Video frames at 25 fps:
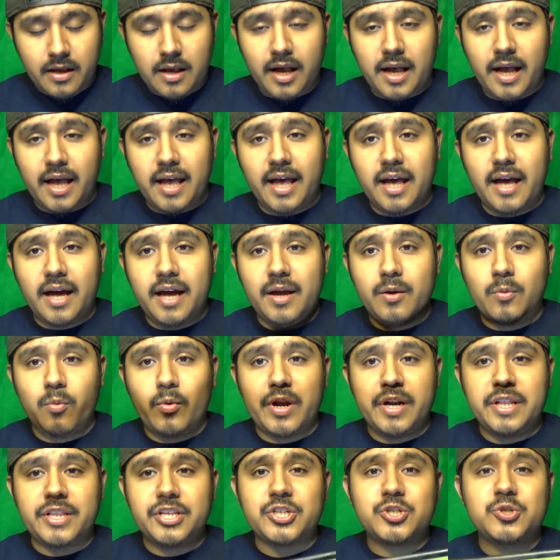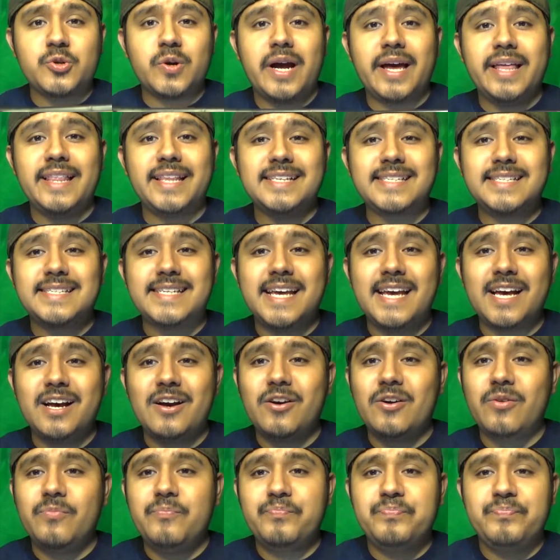I wanted to try this
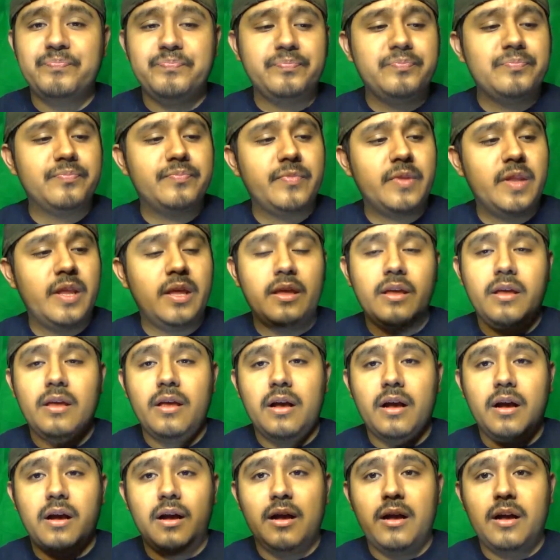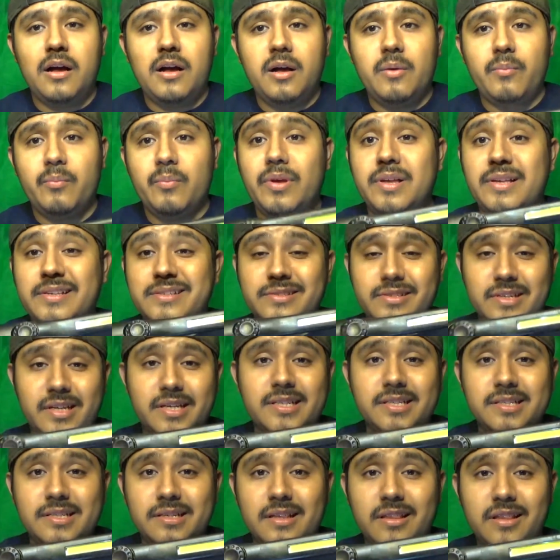out. So I
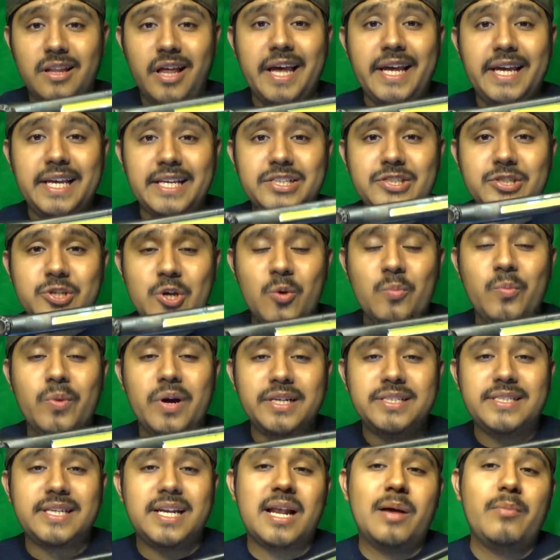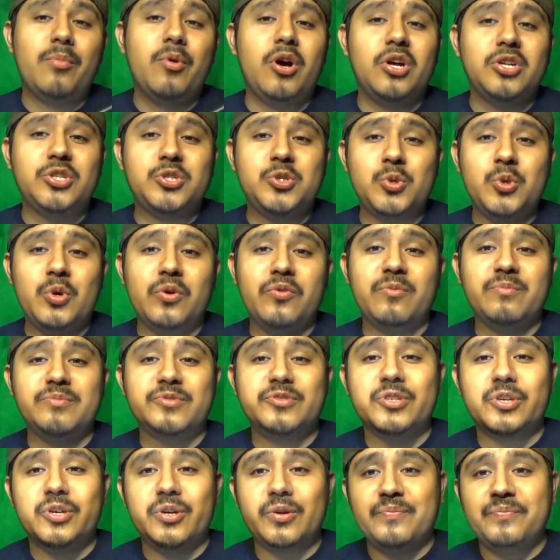like it so much that I bought two of them,
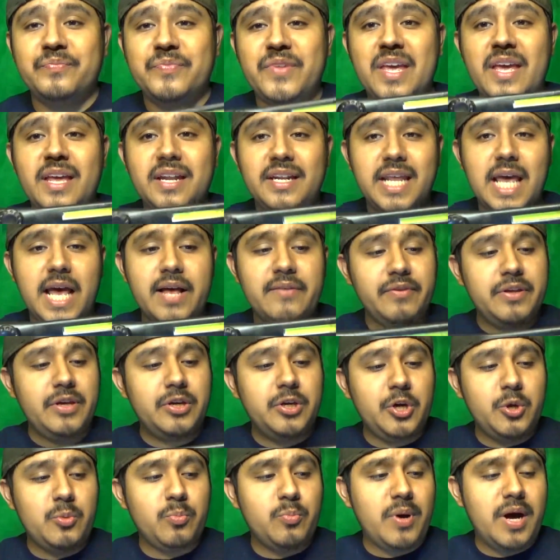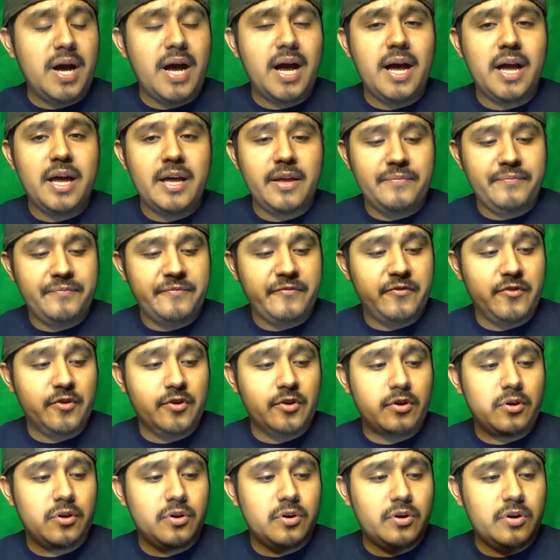so definitely a good buy
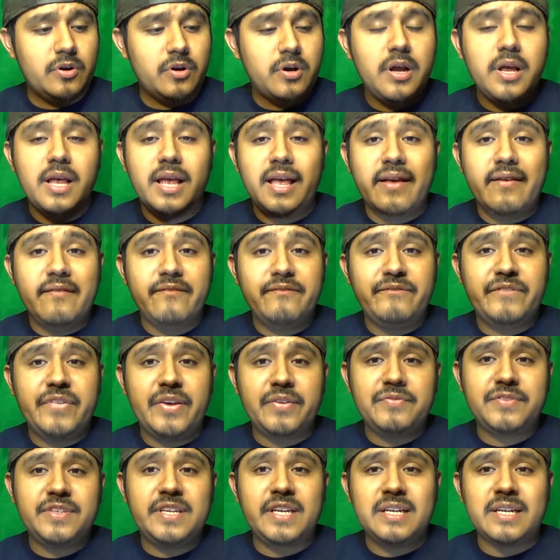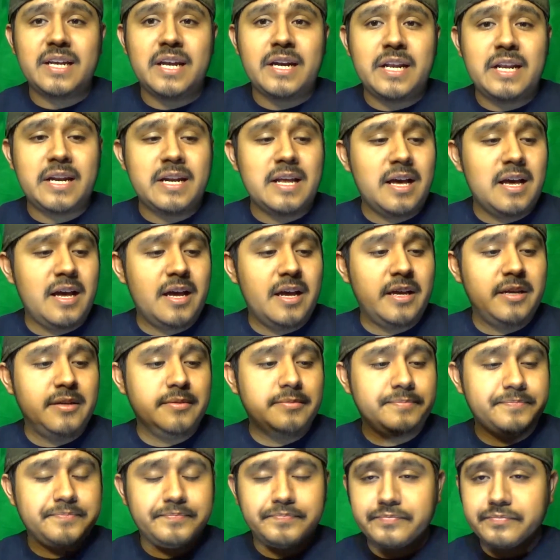for
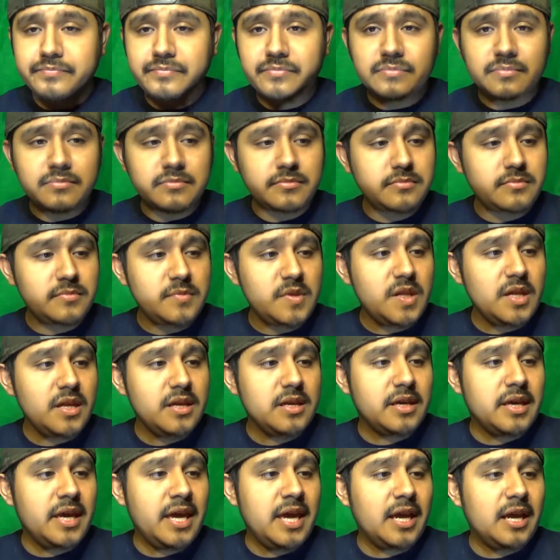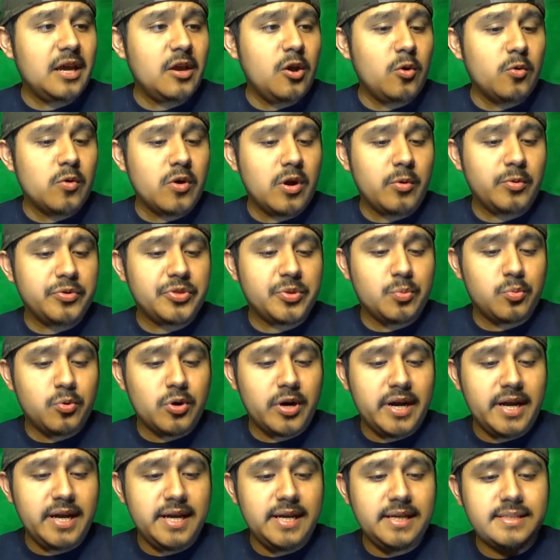$15.99. Can't go wrong with the
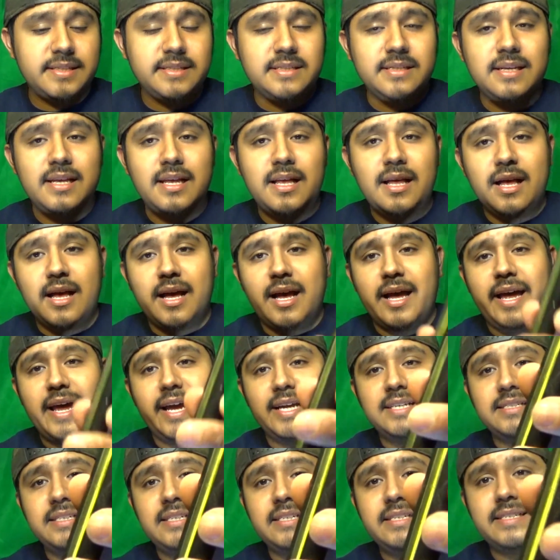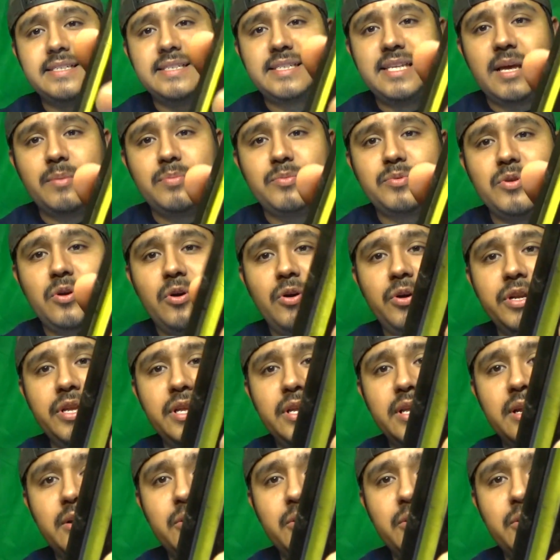price. I actually stepped on it.